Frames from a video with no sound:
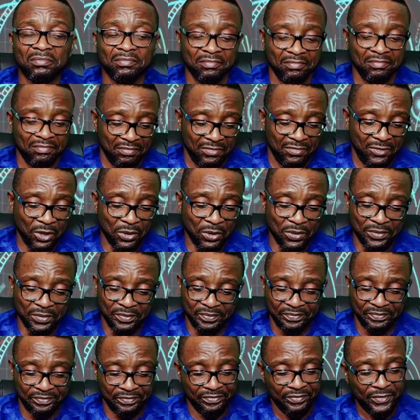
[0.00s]
So,
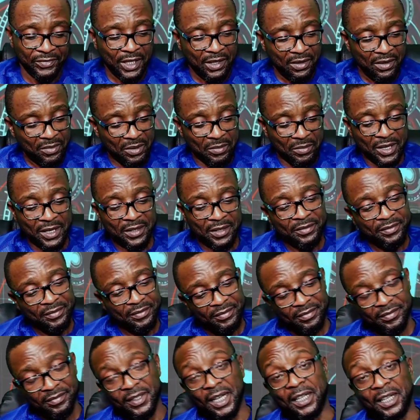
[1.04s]
Baba,
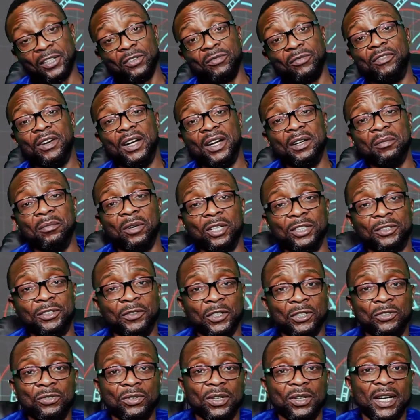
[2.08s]
thank you very much for
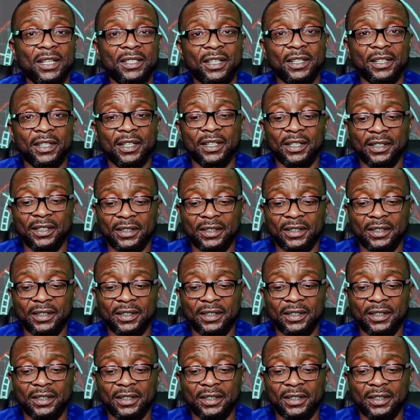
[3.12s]
tonight again.